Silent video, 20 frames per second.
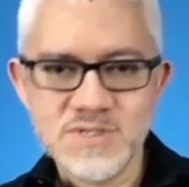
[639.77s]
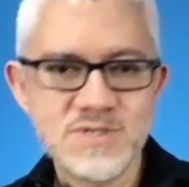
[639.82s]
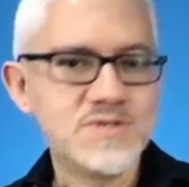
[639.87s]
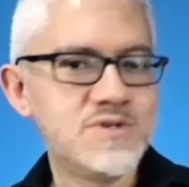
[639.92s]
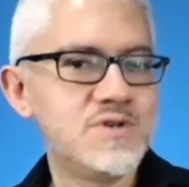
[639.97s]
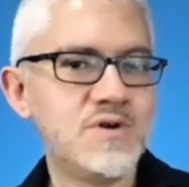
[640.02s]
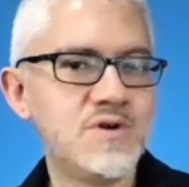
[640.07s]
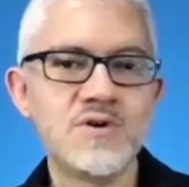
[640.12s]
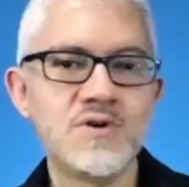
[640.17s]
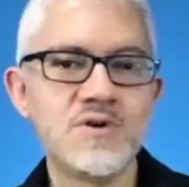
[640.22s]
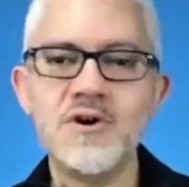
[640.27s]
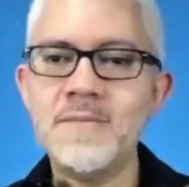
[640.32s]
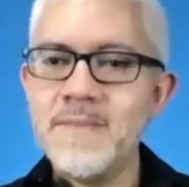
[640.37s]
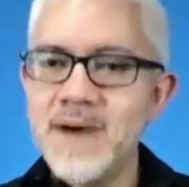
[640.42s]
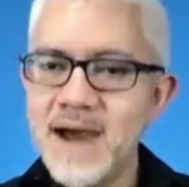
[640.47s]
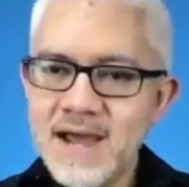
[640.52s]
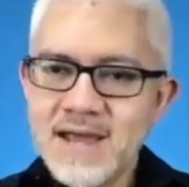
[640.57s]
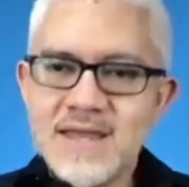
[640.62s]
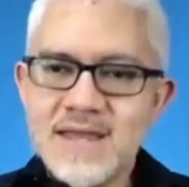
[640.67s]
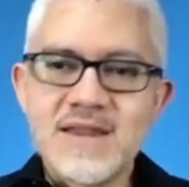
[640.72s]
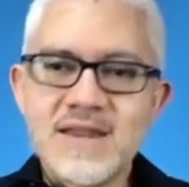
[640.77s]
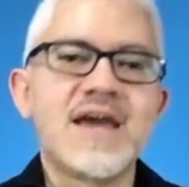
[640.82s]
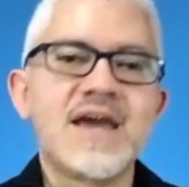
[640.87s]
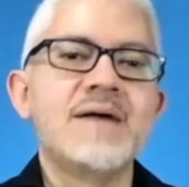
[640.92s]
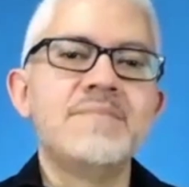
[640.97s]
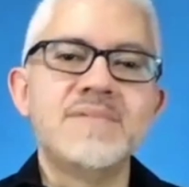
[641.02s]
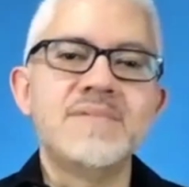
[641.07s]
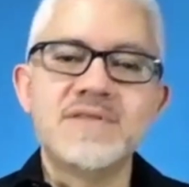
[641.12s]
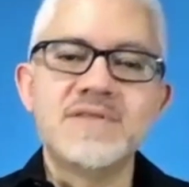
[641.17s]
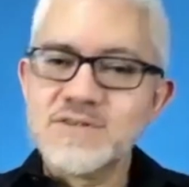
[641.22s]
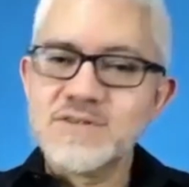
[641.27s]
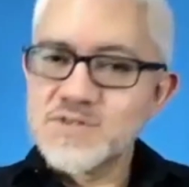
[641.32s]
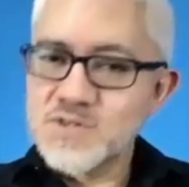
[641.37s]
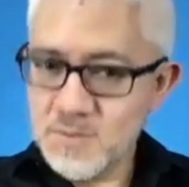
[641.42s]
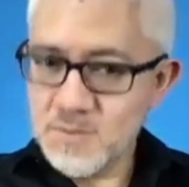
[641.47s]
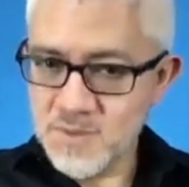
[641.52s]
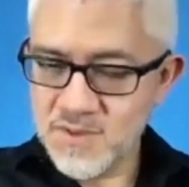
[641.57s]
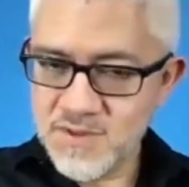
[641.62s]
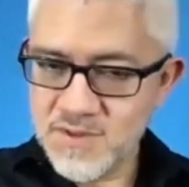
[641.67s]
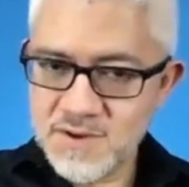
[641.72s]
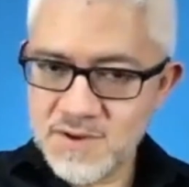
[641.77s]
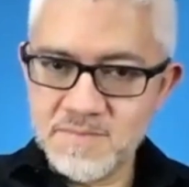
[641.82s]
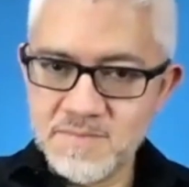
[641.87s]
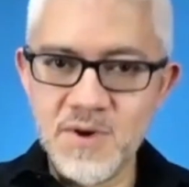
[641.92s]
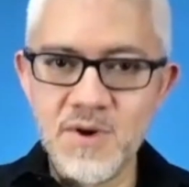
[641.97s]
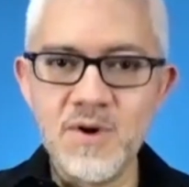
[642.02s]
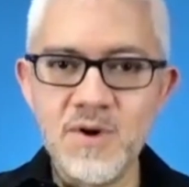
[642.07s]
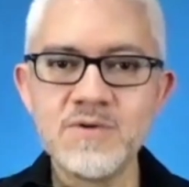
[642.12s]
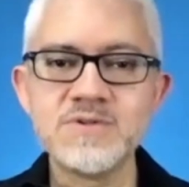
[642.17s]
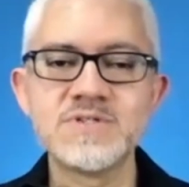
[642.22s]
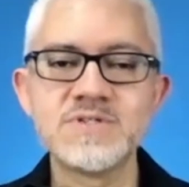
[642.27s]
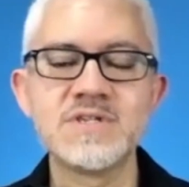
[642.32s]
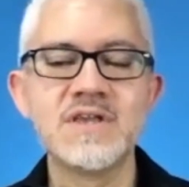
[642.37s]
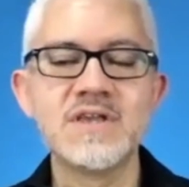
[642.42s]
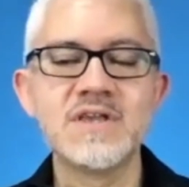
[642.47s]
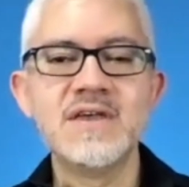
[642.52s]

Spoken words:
you know, go back and comment in some other posts.